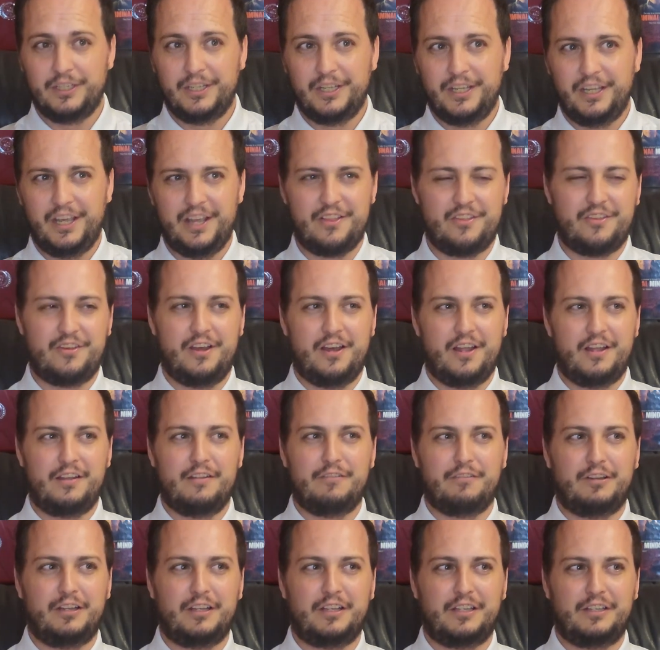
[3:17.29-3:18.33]
it's kind
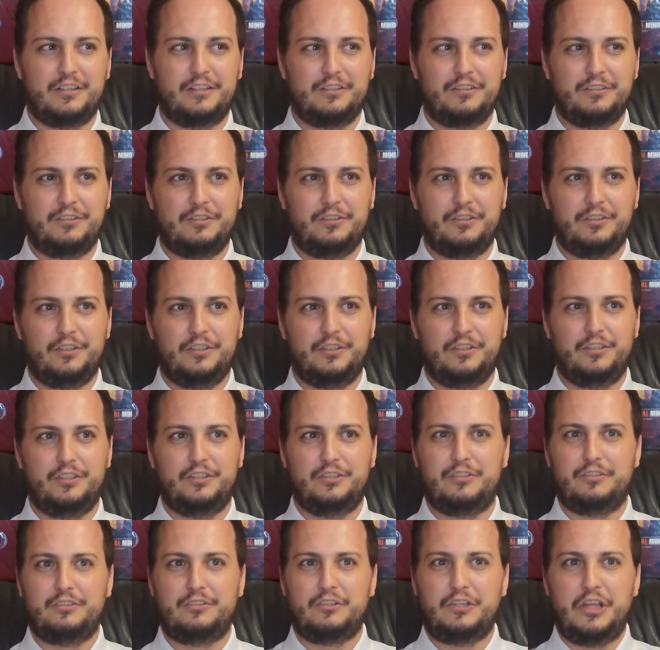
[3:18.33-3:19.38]
of like
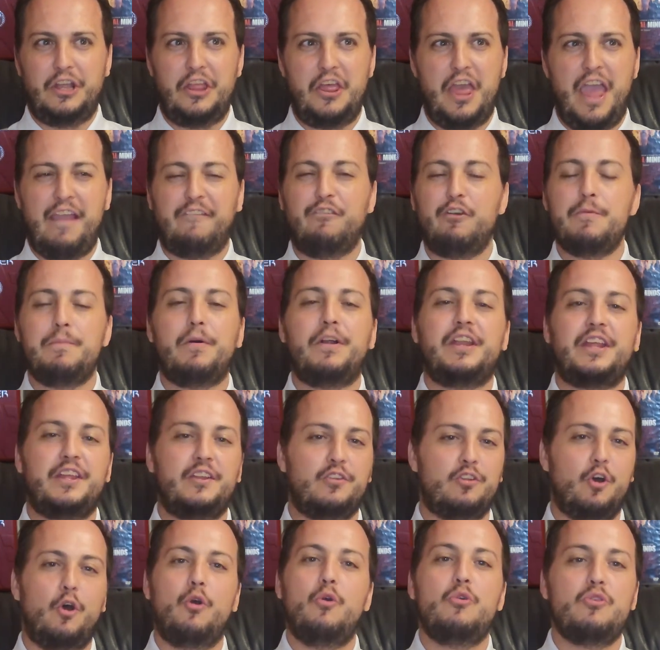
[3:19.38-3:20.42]
everybody
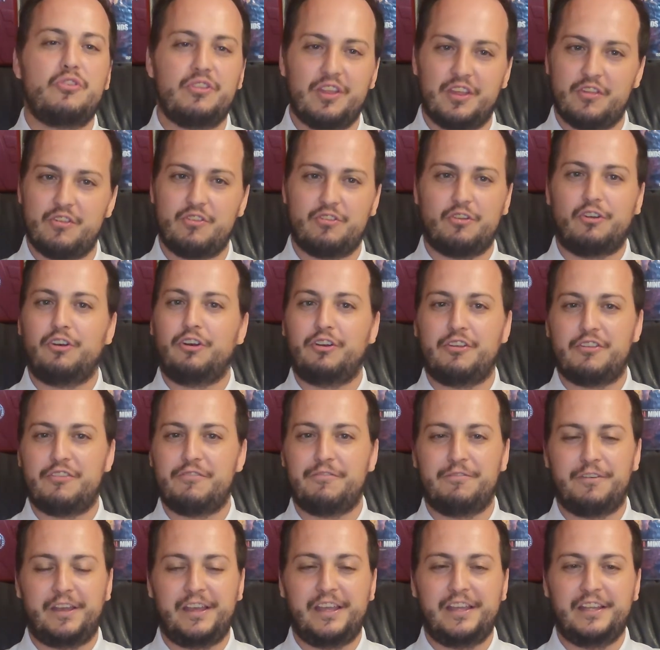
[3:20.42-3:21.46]
knows their star is
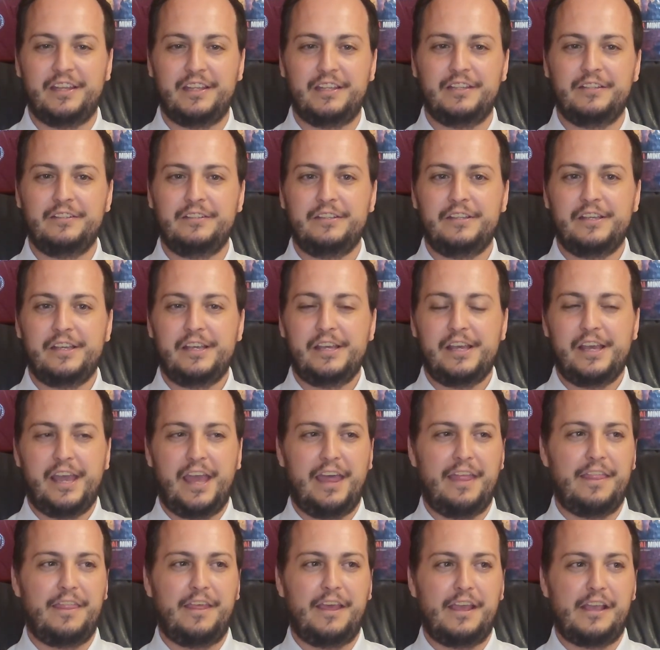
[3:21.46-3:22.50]
fading
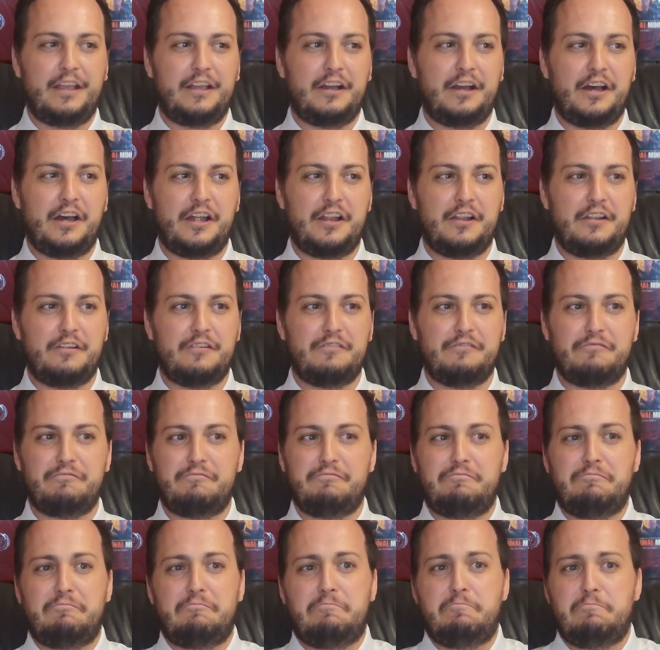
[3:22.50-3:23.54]
and they kind of
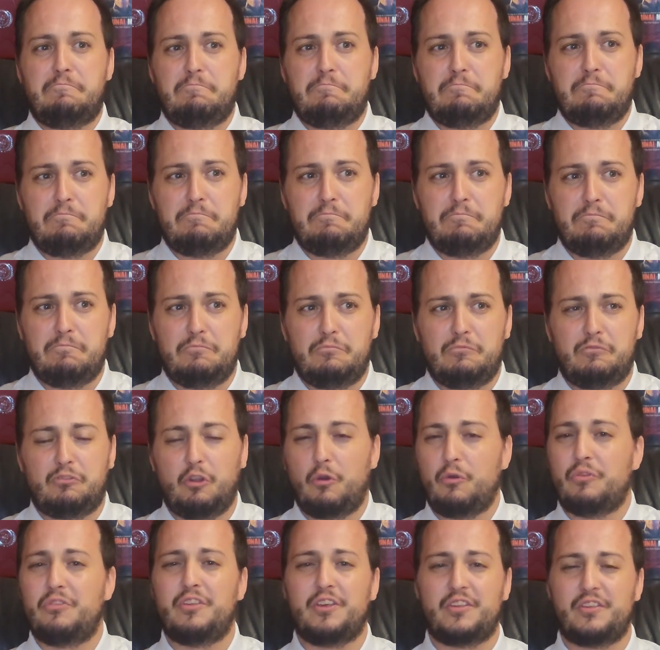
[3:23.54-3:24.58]

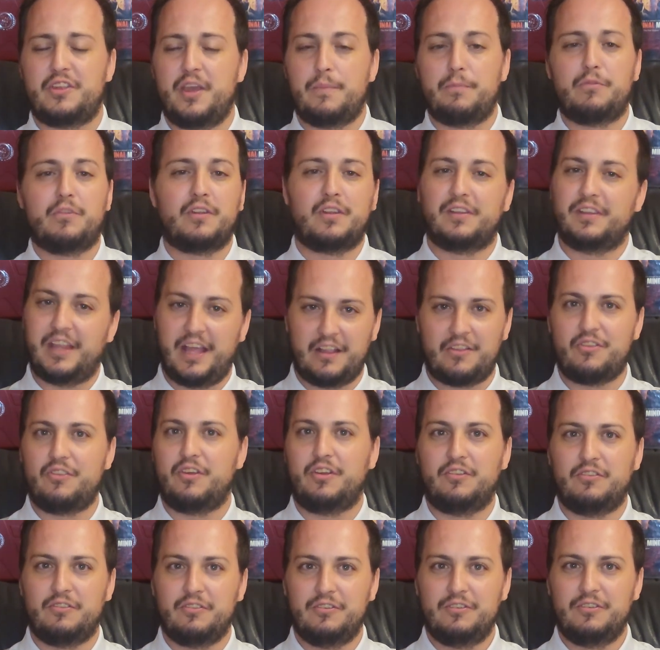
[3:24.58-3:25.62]
don't accept it, and that's
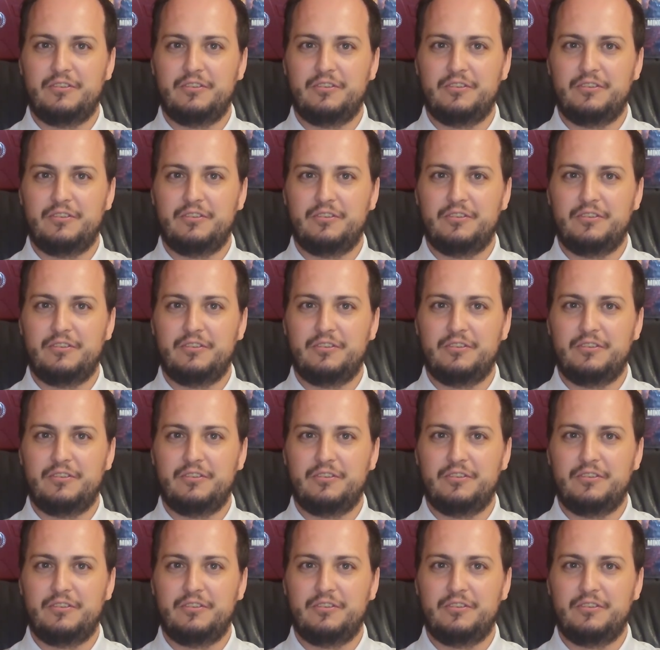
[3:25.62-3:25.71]
it.